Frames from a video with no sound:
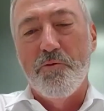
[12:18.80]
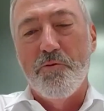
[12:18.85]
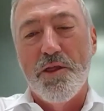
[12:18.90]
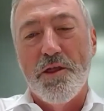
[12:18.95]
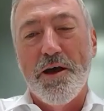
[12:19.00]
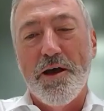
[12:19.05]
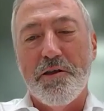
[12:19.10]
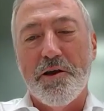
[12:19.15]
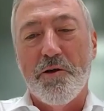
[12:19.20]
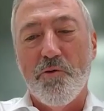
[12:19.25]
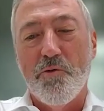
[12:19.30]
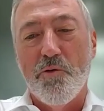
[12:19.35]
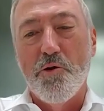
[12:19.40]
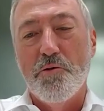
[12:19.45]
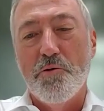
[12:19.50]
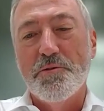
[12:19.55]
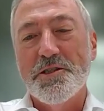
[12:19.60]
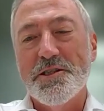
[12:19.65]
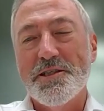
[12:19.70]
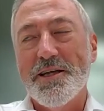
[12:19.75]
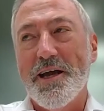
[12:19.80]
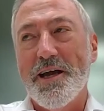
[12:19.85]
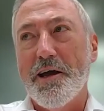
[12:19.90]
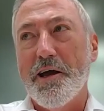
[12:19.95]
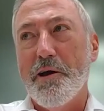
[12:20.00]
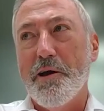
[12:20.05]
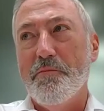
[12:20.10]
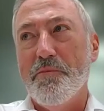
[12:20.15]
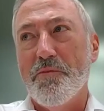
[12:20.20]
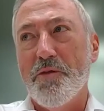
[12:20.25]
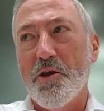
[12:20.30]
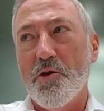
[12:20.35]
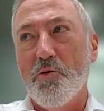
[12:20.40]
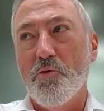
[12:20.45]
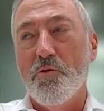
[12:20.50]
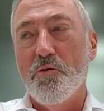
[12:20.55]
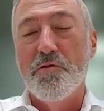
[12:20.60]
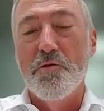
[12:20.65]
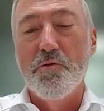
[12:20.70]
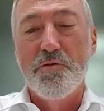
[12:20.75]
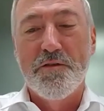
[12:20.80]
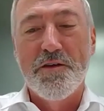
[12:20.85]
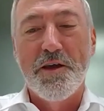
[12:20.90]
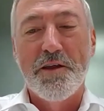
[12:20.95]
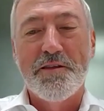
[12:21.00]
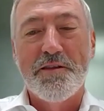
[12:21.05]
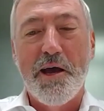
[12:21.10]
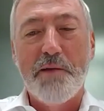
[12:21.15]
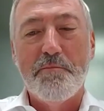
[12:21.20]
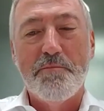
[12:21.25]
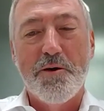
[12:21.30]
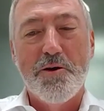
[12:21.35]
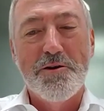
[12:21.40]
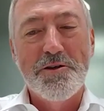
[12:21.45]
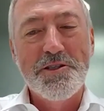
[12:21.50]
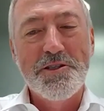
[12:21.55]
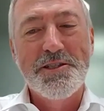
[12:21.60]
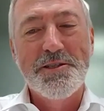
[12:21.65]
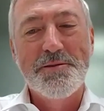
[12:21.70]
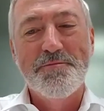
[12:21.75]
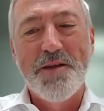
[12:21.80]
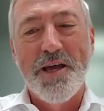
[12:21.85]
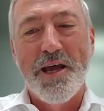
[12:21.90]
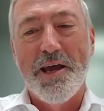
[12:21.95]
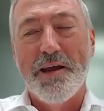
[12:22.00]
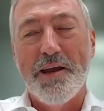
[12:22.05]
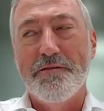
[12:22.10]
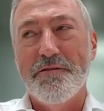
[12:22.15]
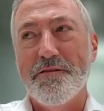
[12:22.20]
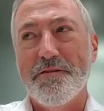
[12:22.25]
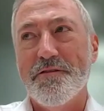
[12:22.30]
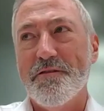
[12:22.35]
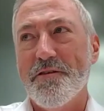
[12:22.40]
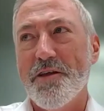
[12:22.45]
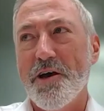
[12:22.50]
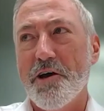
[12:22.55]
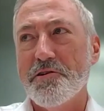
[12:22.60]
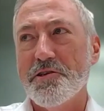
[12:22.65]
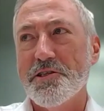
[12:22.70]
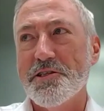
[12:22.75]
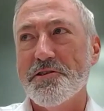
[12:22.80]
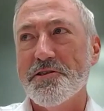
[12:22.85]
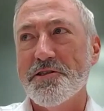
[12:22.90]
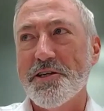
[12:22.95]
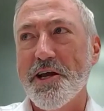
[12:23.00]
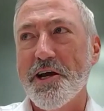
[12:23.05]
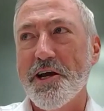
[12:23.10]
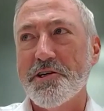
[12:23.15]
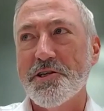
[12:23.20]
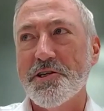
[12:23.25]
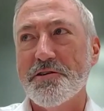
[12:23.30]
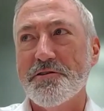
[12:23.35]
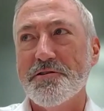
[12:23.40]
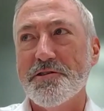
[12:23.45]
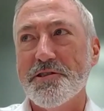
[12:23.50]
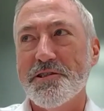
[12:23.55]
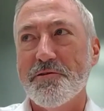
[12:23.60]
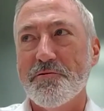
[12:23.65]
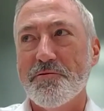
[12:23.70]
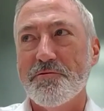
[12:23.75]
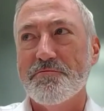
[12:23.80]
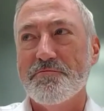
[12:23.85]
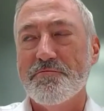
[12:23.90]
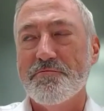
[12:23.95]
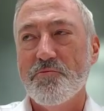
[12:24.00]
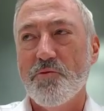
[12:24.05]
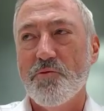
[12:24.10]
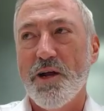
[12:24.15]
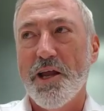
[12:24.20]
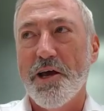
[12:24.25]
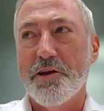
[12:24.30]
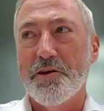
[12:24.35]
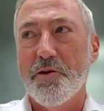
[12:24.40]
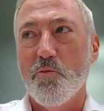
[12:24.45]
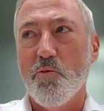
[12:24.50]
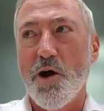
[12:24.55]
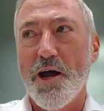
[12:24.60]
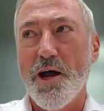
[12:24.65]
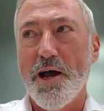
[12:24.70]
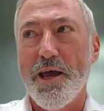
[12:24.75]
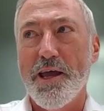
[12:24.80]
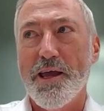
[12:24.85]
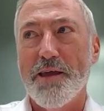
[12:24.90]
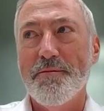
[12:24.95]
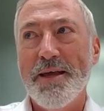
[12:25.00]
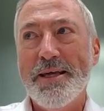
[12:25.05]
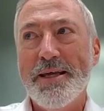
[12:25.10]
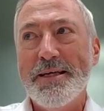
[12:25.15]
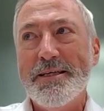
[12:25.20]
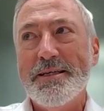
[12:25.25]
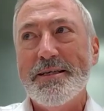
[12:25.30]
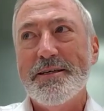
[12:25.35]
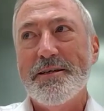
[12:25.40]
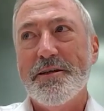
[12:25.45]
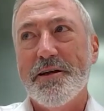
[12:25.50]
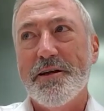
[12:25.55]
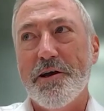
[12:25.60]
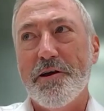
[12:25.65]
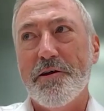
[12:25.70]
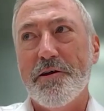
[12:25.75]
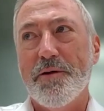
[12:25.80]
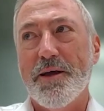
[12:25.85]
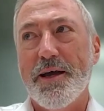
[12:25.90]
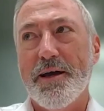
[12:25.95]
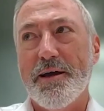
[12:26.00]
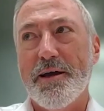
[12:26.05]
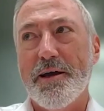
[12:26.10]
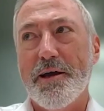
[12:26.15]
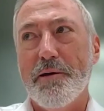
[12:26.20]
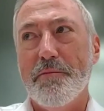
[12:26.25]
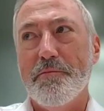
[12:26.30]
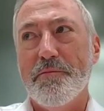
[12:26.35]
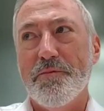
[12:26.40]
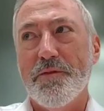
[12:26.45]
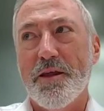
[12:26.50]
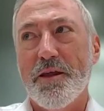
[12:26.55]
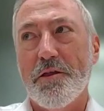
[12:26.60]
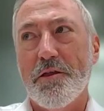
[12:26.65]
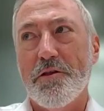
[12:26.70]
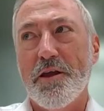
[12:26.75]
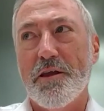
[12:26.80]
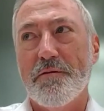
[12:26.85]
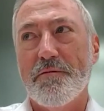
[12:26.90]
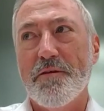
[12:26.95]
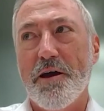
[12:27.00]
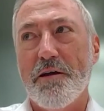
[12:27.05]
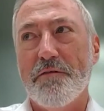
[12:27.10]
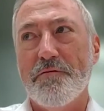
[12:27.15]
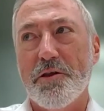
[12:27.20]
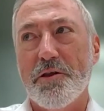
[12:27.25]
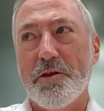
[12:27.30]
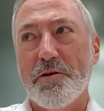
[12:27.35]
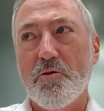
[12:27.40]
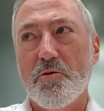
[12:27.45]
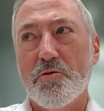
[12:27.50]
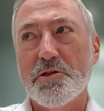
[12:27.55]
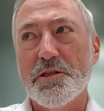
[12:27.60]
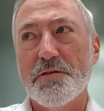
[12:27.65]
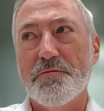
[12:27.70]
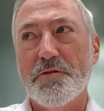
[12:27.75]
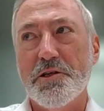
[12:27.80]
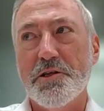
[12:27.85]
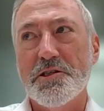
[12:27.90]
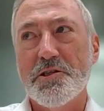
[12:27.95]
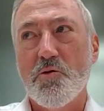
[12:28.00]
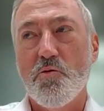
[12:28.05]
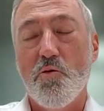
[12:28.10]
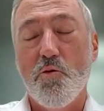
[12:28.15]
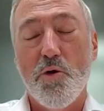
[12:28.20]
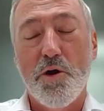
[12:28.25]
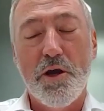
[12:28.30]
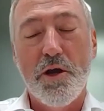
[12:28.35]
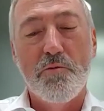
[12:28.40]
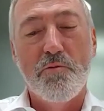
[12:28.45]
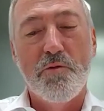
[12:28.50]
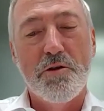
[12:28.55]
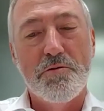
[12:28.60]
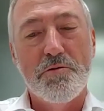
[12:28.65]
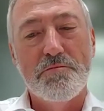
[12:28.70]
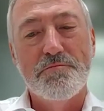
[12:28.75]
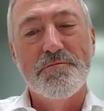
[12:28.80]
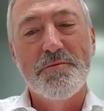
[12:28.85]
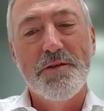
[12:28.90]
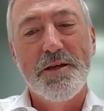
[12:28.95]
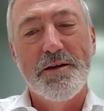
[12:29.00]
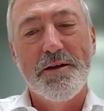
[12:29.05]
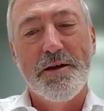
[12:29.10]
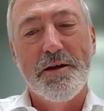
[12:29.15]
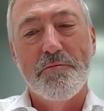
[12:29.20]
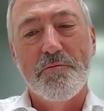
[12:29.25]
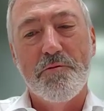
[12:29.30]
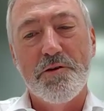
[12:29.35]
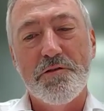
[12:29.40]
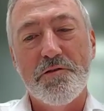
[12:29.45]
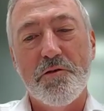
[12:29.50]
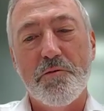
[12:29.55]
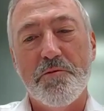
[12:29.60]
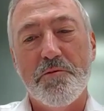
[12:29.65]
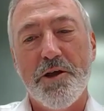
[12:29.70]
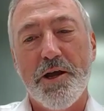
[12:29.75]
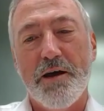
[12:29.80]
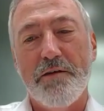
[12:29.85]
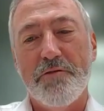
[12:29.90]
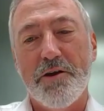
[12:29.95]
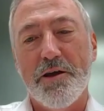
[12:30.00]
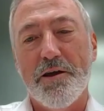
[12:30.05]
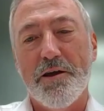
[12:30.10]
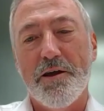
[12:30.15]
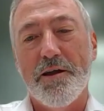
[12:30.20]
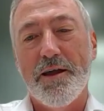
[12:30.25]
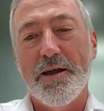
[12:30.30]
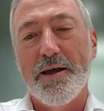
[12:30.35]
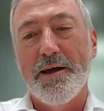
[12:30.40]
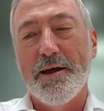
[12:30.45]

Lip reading: other groups who do tick that box, and those discussions are well underway. I think over the course of this quarter, we should be able to